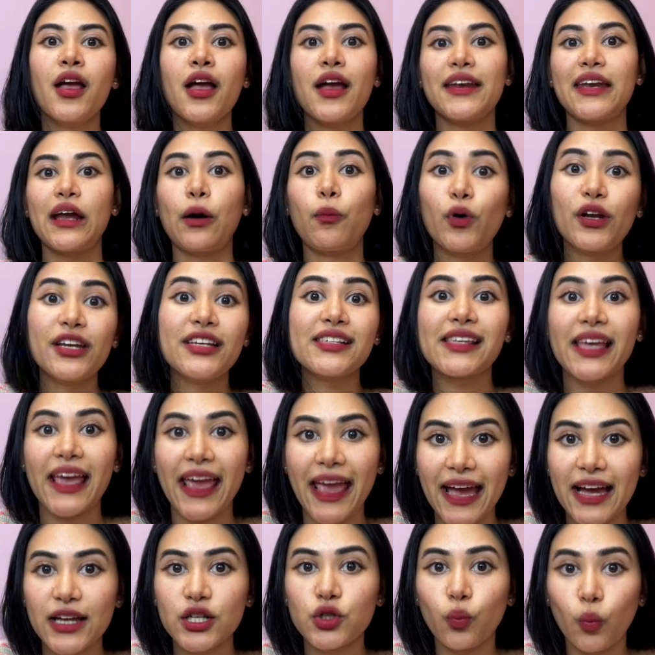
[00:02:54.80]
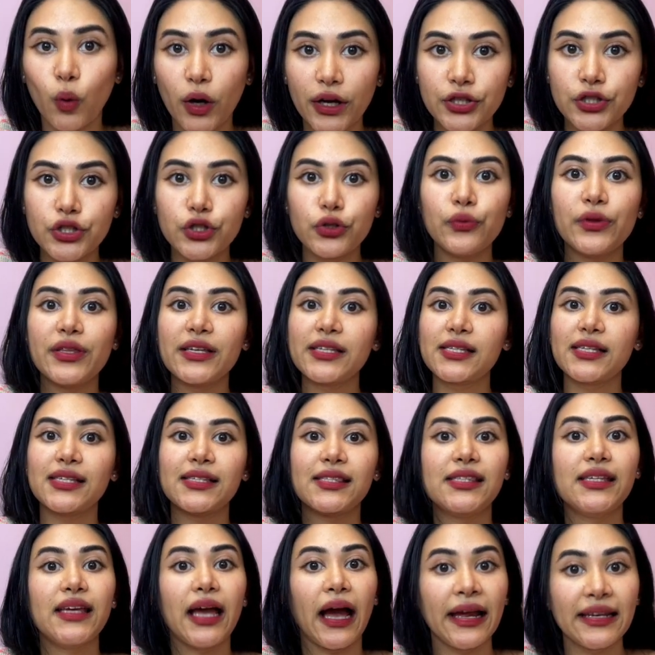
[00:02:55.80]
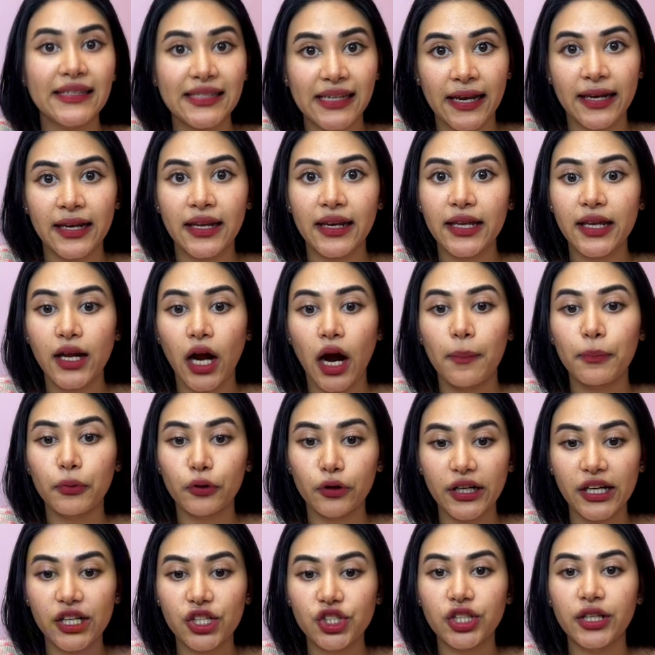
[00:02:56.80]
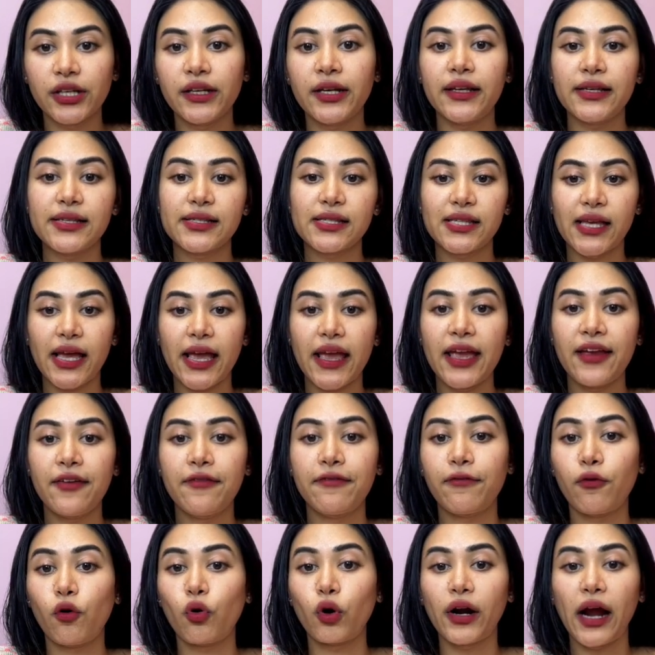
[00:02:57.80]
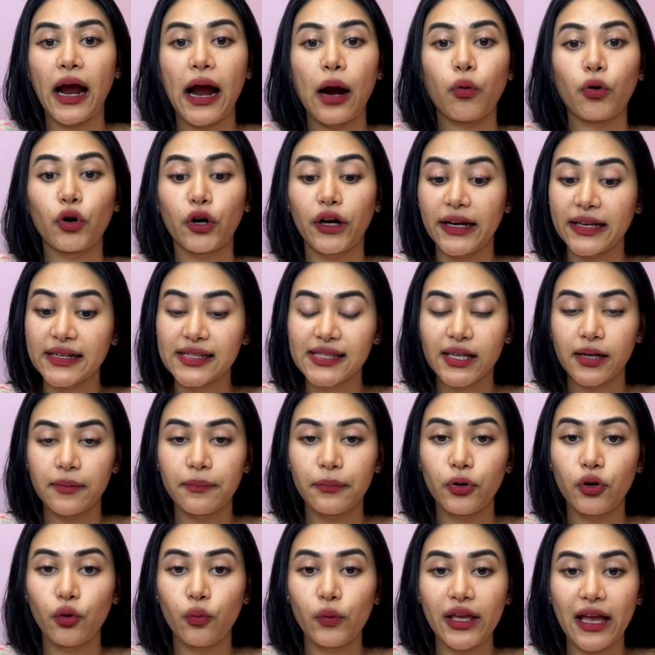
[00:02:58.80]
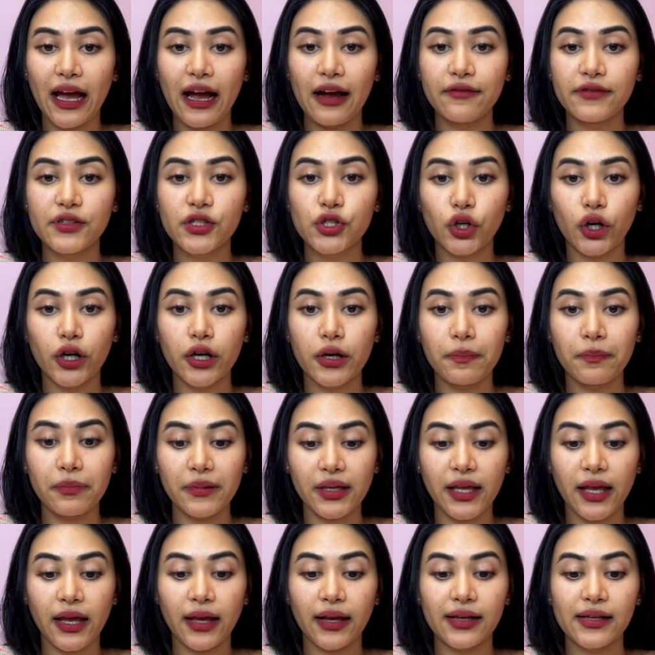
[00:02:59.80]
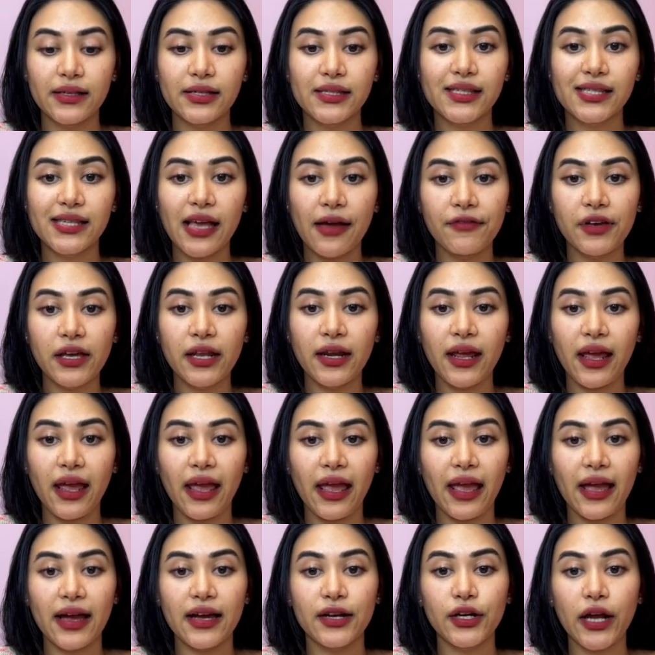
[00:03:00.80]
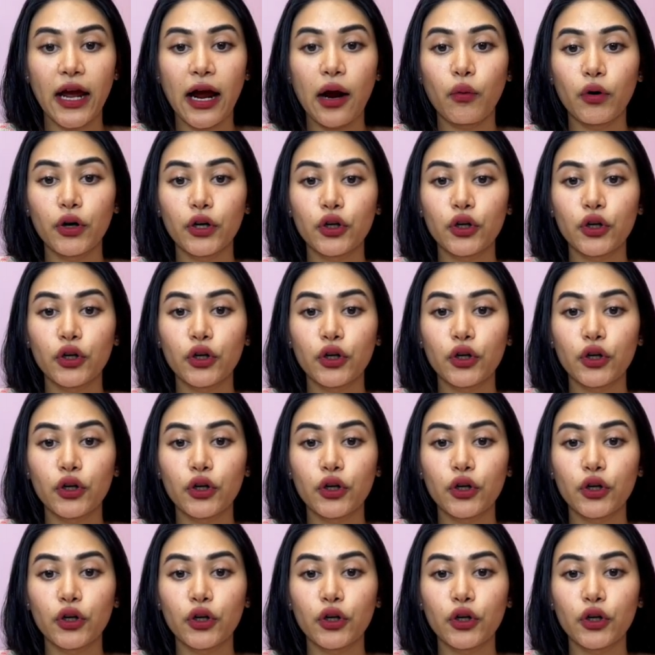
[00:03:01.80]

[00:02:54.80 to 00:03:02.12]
Now what does and 1 do? This is the identity operation. Say for our example, we have start being 7 and our